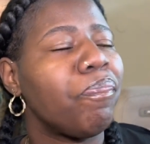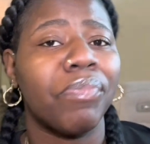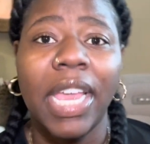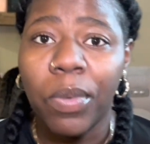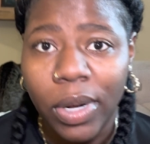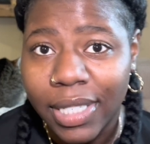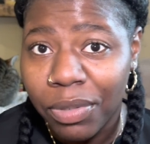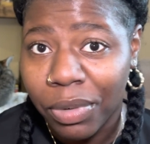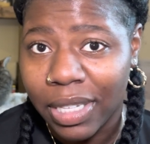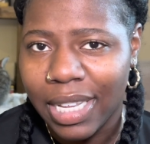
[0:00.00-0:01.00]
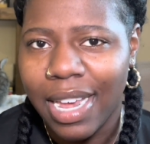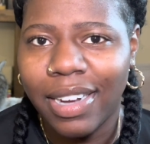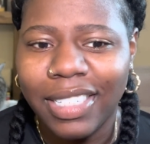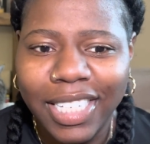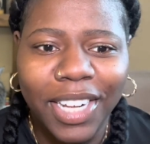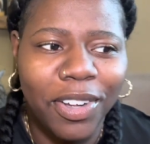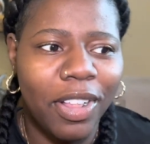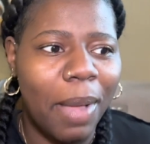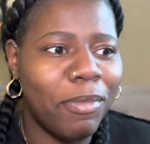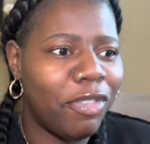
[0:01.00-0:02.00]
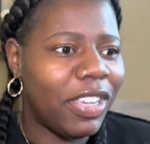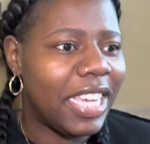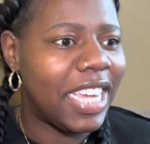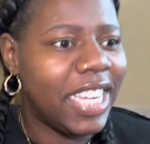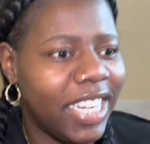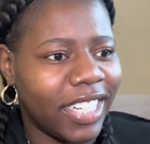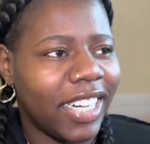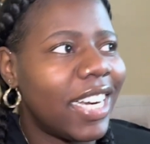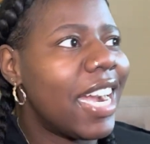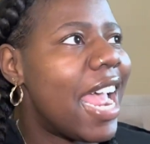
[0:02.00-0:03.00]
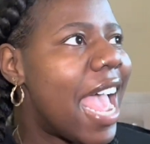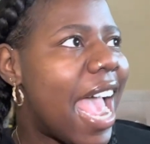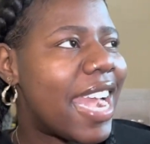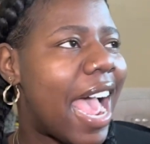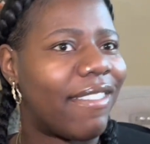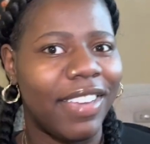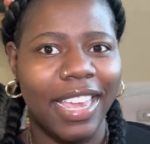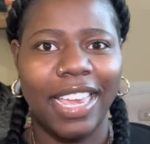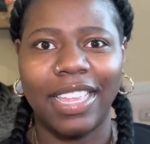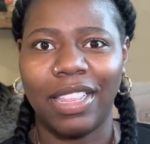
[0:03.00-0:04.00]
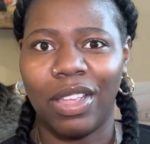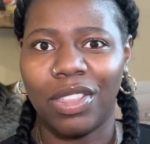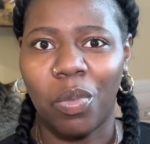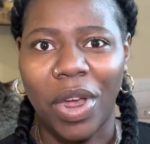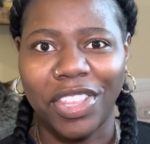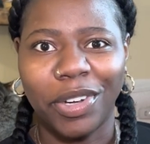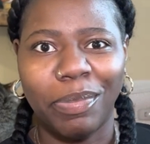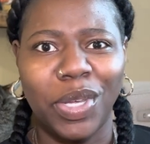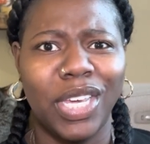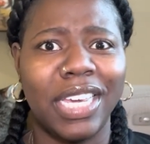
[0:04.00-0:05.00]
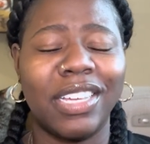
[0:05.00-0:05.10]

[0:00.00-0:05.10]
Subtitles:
It wasn't really until moving here and having the weather be